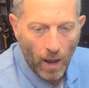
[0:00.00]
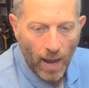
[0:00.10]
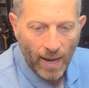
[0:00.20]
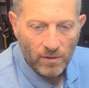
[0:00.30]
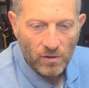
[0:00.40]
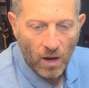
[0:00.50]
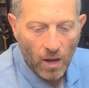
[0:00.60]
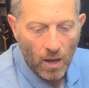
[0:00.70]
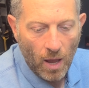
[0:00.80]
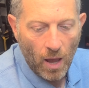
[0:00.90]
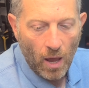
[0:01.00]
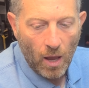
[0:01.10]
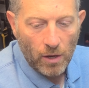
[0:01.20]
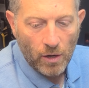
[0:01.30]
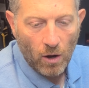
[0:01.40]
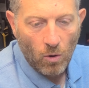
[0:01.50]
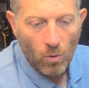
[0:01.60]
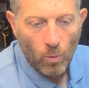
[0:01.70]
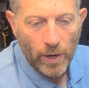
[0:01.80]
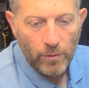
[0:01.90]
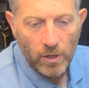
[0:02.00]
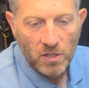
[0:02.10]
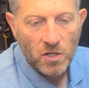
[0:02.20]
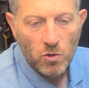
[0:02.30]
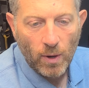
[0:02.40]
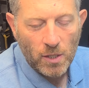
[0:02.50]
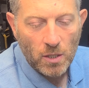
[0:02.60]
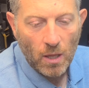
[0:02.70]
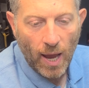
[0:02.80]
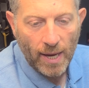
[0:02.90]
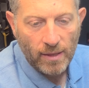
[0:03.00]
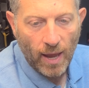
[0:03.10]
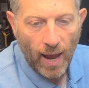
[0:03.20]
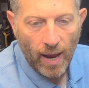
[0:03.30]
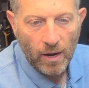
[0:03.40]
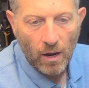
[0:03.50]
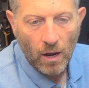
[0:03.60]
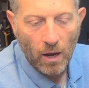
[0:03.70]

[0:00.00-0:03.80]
And when you're in a situation like that,